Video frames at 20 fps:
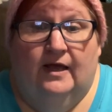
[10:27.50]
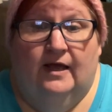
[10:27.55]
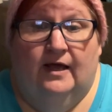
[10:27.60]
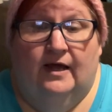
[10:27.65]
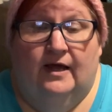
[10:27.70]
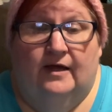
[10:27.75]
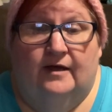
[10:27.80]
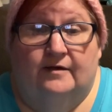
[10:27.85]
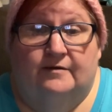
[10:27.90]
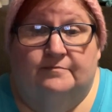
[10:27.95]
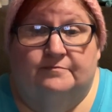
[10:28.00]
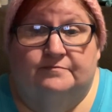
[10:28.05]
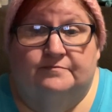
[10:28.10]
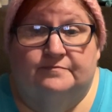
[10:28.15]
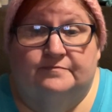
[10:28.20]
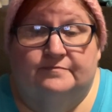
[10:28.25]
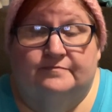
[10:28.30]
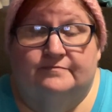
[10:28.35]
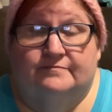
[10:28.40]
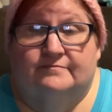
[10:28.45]

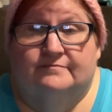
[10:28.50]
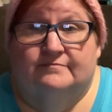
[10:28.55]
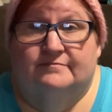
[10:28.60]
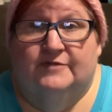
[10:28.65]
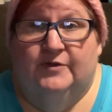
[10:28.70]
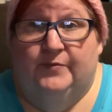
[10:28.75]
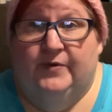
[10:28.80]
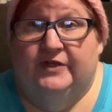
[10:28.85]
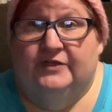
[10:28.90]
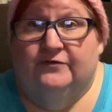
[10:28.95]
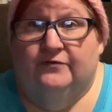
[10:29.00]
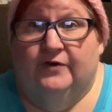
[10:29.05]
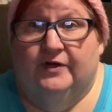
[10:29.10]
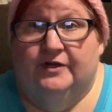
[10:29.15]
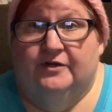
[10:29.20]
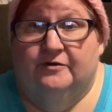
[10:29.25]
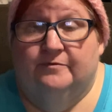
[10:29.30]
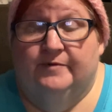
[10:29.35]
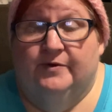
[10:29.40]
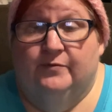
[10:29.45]
Your best friend
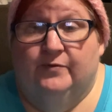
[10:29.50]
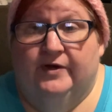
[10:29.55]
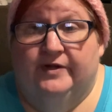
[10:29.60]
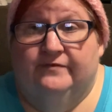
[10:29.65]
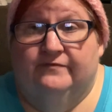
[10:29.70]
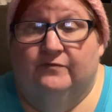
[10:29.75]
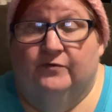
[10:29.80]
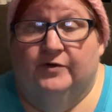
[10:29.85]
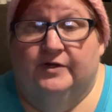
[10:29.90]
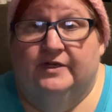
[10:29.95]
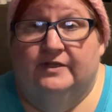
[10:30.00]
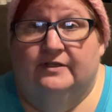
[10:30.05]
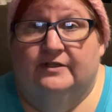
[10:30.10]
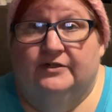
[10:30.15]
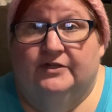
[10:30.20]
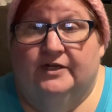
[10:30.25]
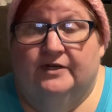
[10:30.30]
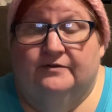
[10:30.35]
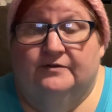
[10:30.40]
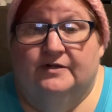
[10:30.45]
could be waiting for you at the
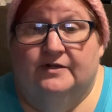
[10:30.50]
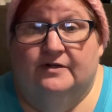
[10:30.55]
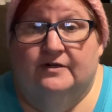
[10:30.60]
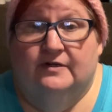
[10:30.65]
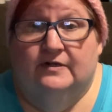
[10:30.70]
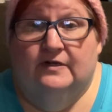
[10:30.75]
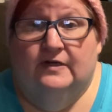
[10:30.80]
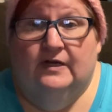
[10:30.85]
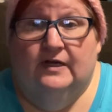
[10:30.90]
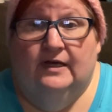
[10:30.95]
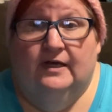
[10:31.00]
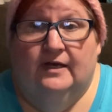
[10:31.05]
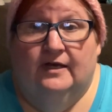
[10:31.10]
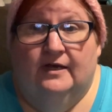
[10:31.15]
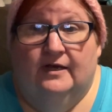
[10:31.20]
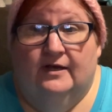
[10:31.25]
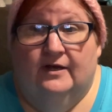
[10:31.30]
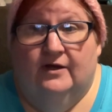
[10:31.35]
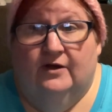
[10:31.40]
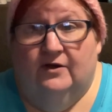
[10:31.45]
shelter.
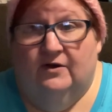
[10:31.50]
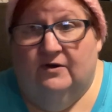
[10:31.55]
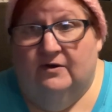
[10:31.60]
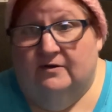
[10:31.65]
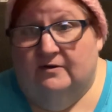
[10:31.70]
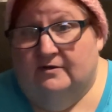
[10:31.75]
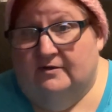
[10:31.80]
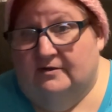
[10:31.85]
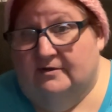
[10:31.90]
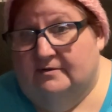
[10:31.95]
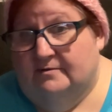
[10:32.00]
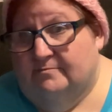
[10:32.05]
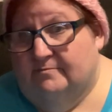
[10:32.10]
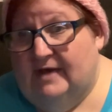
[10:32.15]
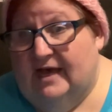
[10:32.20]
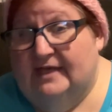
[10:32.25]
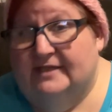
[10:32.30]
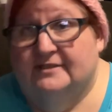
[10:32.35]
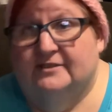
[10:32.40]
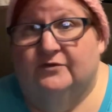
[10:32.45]

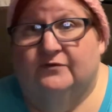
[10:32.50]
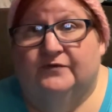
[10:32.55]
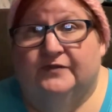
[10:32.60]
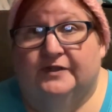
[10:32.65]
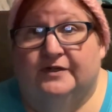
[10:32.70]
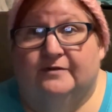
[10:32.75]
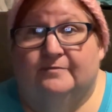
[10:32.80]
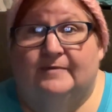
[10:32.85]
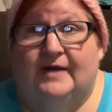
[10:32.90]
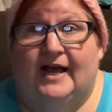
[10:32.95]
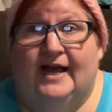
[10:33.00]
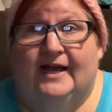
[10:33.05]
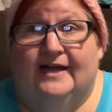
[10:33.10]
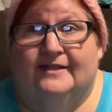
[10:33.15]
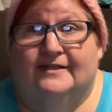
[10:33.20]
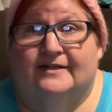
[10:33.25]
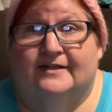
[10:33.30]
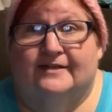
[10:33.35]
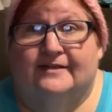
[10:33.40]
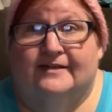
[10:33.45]
Mine's over there
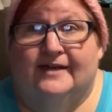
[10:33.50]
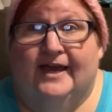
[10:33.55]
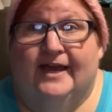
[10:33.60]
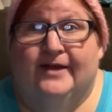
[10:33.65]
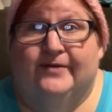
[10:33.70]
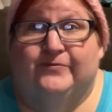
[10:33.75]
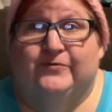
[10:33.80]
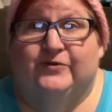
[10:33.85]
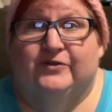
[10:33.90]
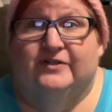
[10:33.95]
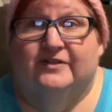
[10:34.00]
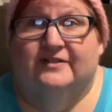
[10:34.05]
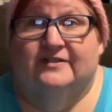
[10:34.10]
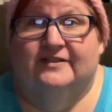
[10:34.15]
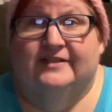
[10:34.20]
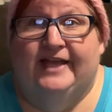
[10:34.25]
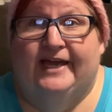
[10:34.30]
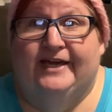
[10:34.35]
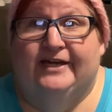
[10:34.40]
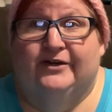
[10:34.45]
behind the camera,
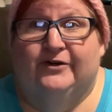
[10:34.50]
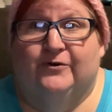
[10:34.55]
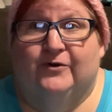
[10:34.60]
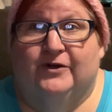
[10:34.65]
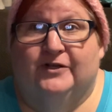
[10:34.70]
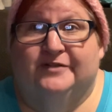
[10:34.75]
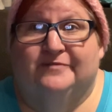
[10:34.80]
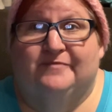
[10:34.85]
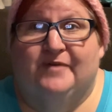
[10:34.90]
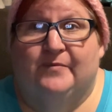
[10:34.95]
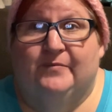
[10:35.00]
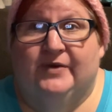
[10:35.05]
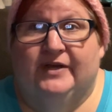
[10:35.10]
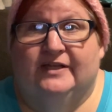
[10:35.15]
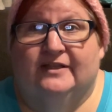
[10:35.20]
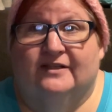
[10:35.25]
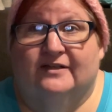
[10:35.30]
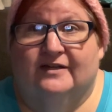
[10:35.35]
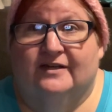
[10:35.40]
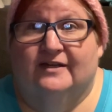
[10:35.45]
laying across my
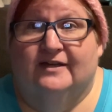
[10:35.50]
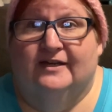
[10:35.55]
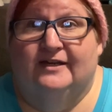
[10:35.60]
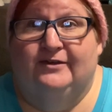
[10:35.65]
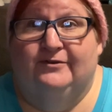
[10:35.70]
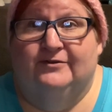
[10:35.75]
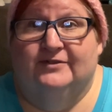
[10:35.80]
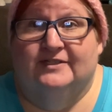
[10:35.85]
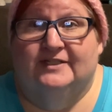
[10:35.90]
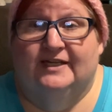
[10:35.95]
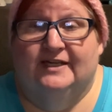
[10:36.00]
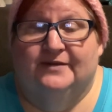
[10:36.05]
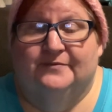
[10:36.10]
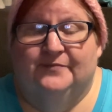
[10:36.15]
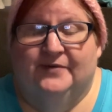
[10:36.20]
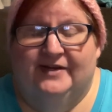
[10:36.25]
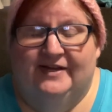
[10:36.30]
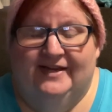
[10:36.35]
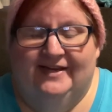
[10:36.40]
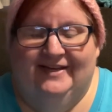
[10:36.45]
bed, looking cute as he can
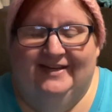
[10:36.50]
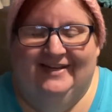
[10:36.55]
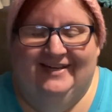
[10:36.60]
be.